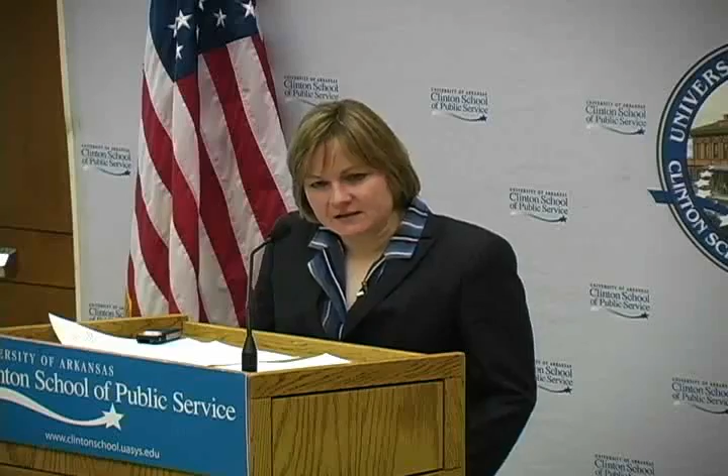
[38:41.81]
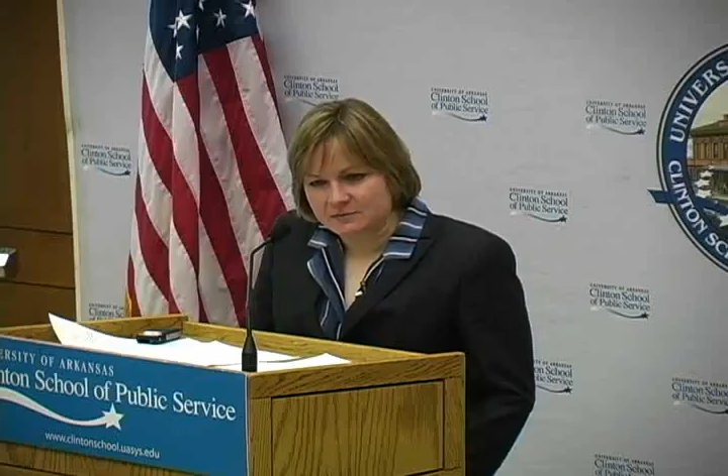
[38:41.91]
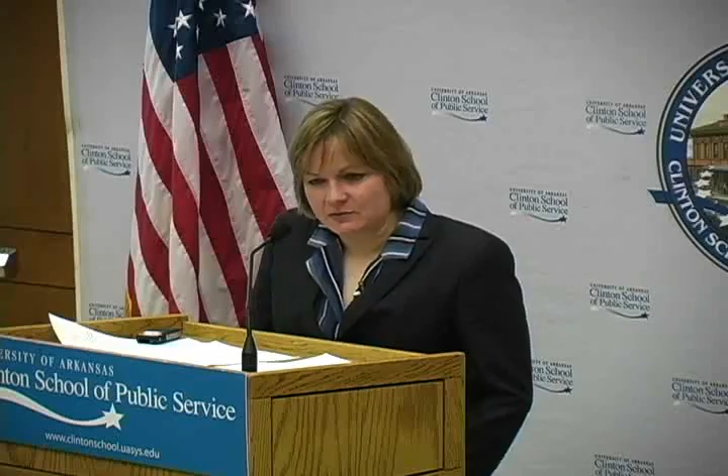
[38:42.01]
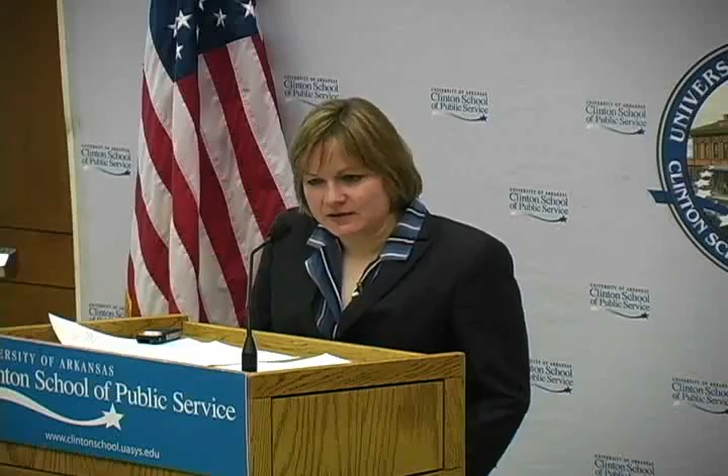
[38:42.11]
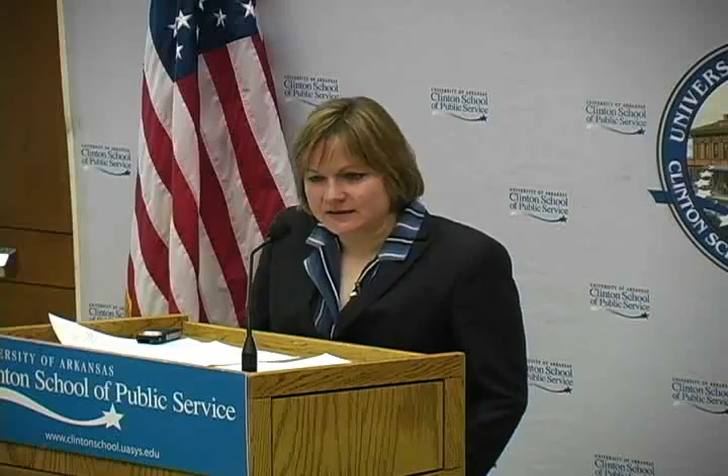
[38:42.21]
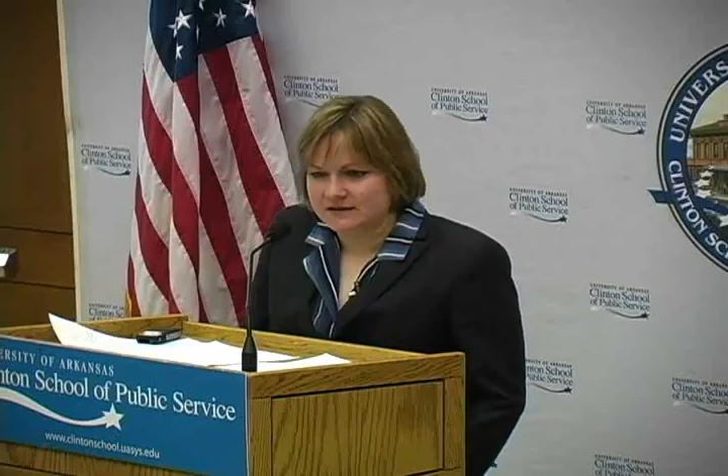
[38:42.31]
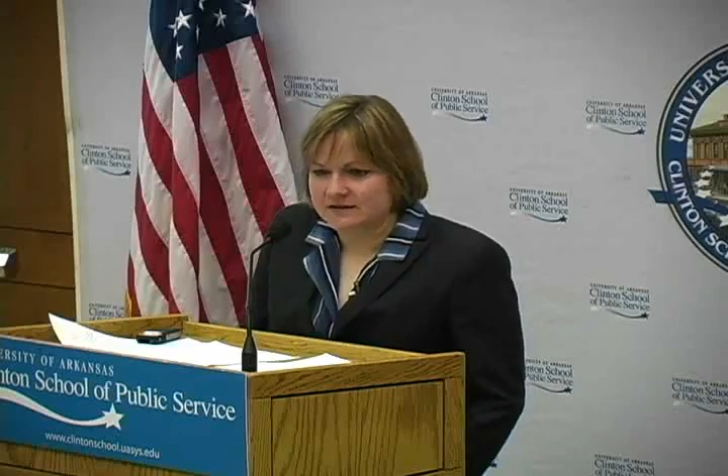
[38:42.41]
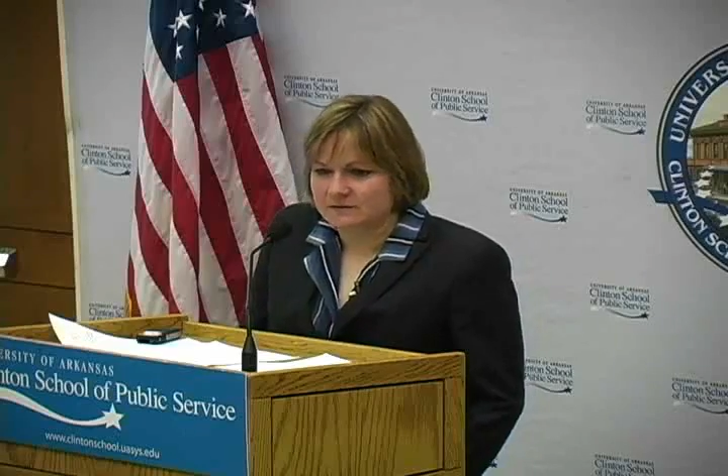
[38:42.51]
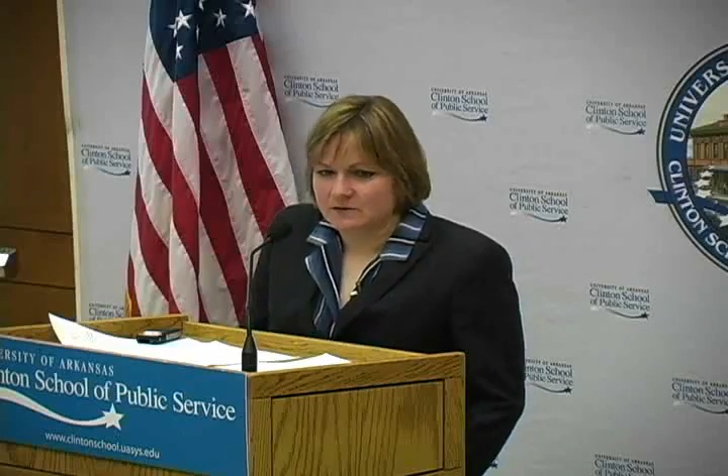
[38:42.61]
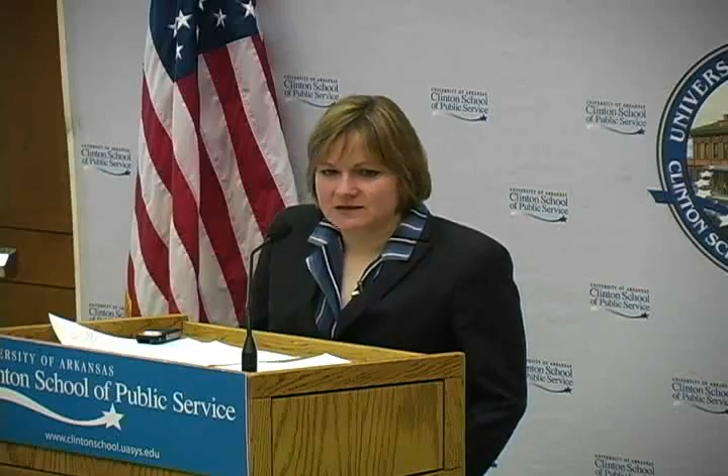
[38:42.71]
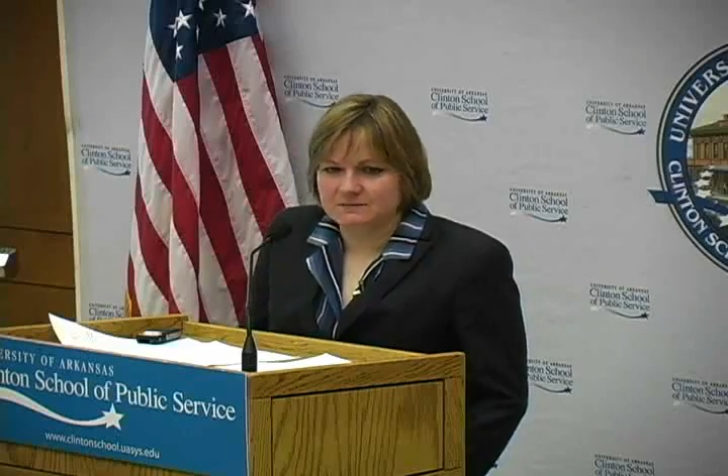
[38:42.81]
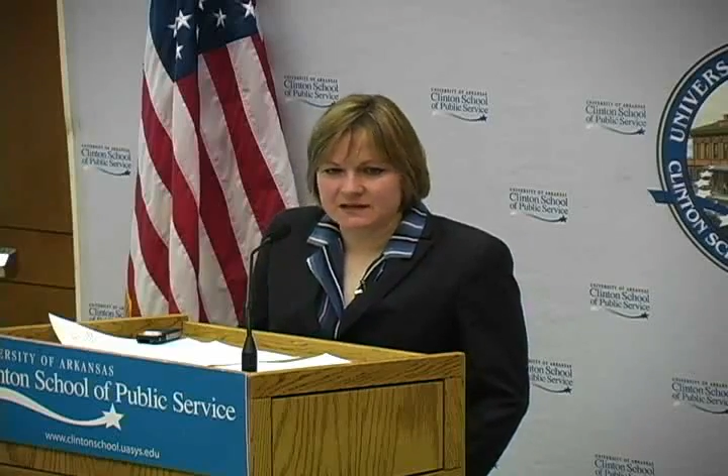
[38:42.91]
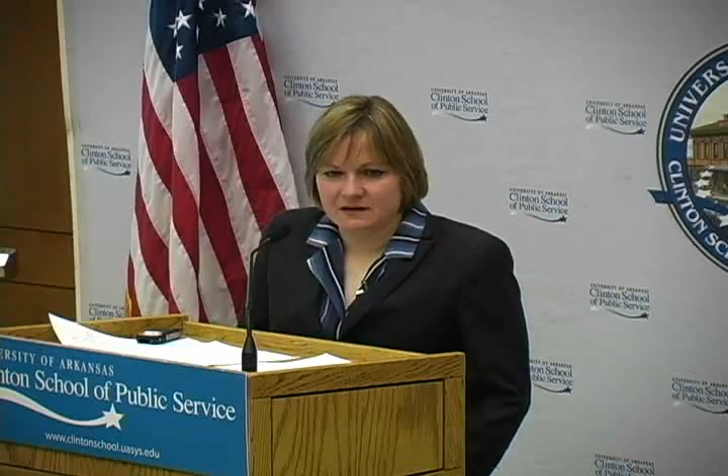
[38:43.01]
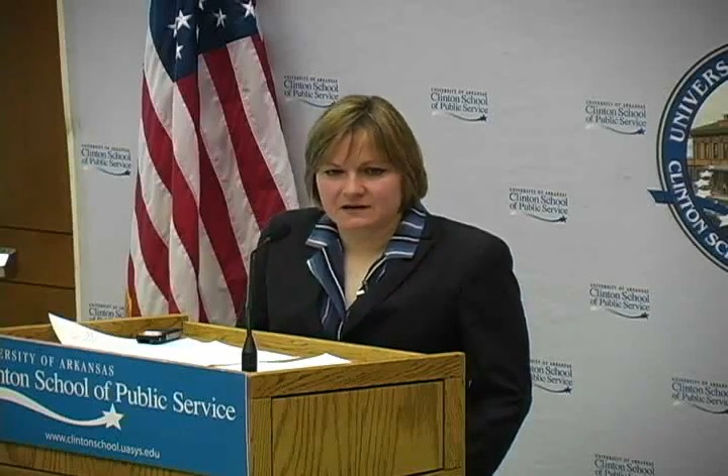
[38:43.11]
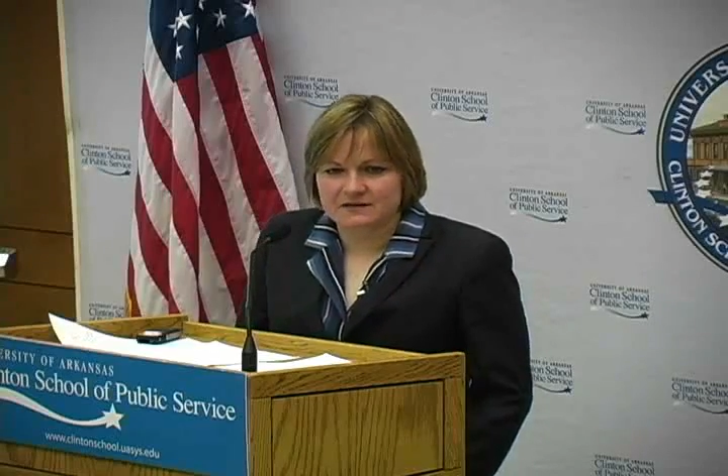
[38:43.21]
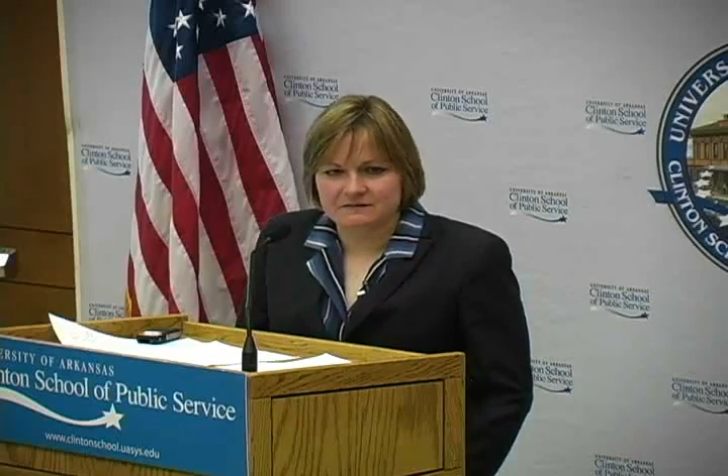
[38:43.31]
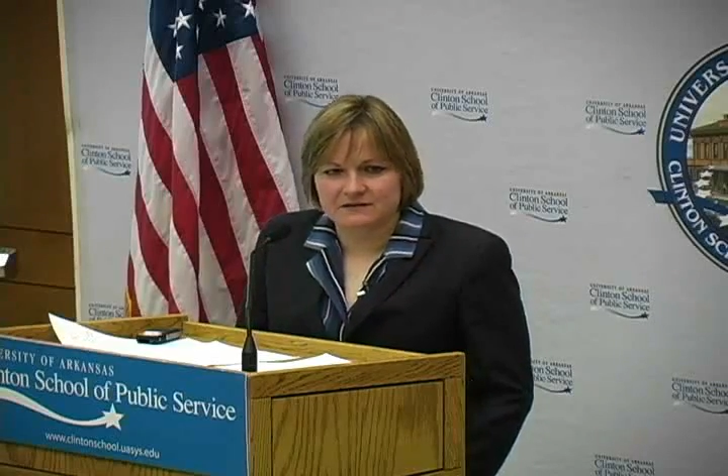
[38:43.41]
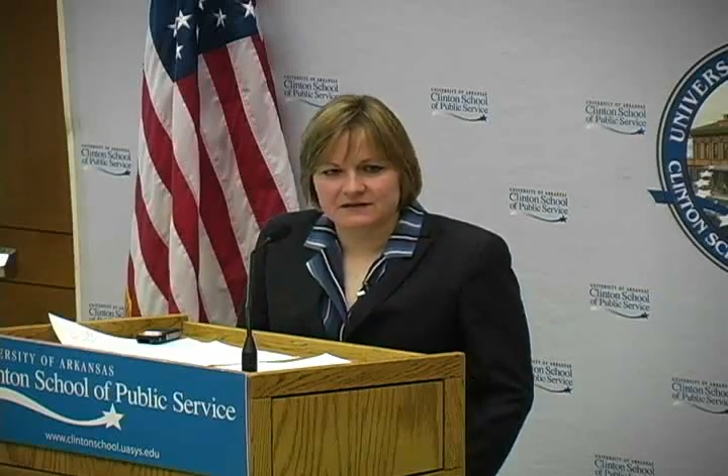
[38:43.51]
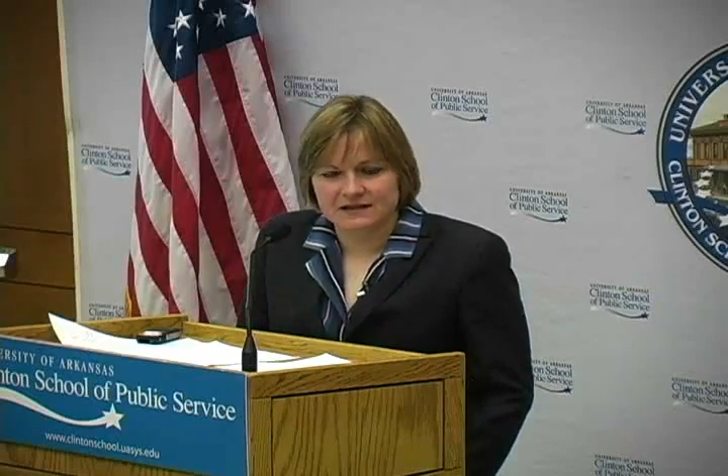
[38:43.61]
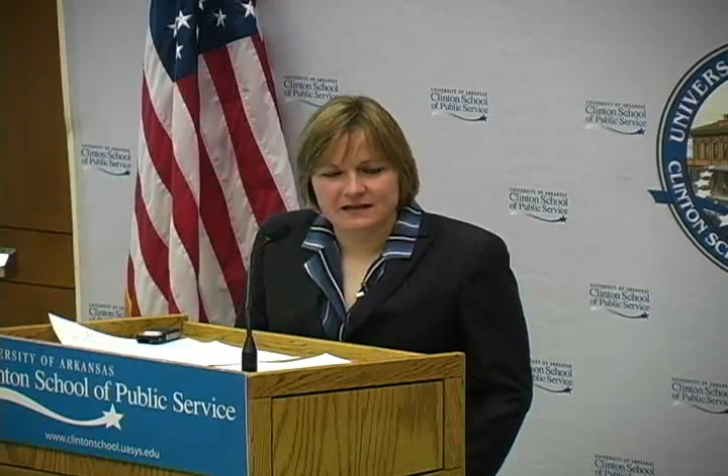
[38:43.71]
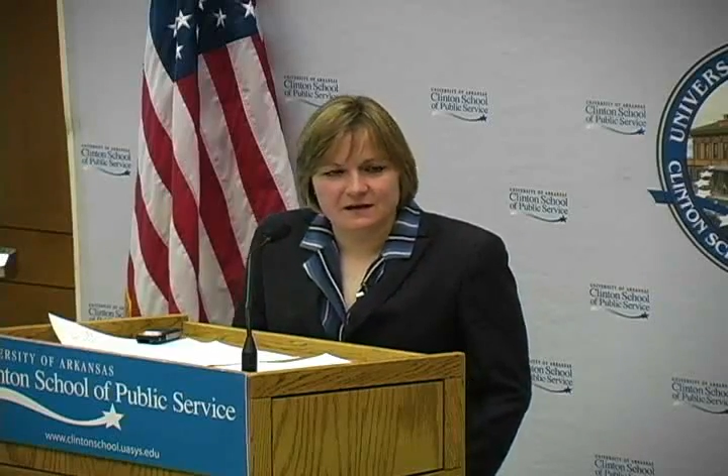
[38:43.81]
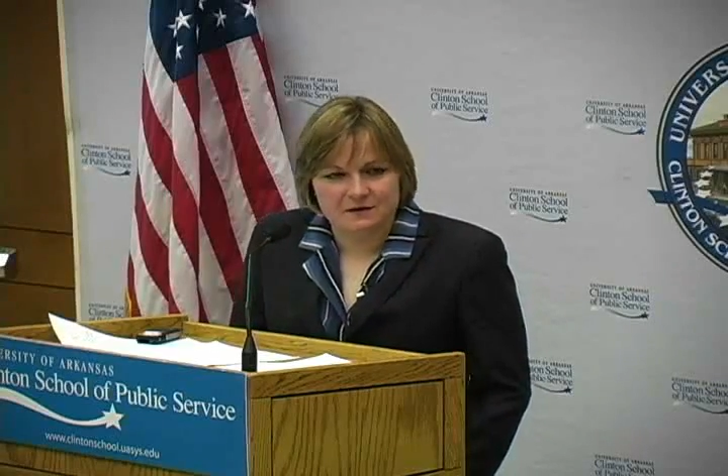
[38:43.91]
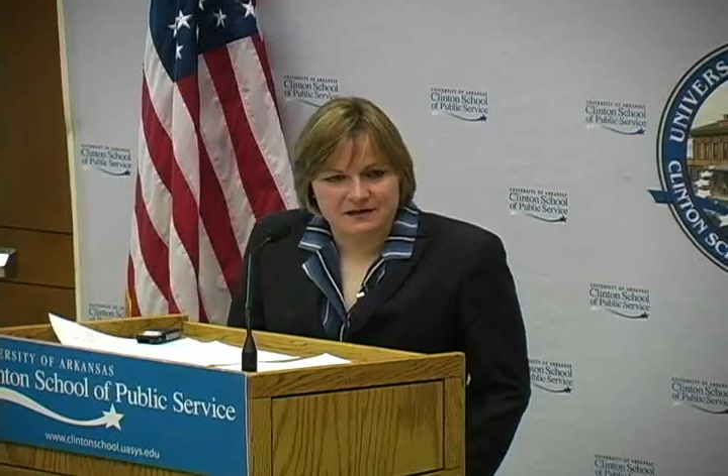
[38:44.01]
appoint him was because of his health.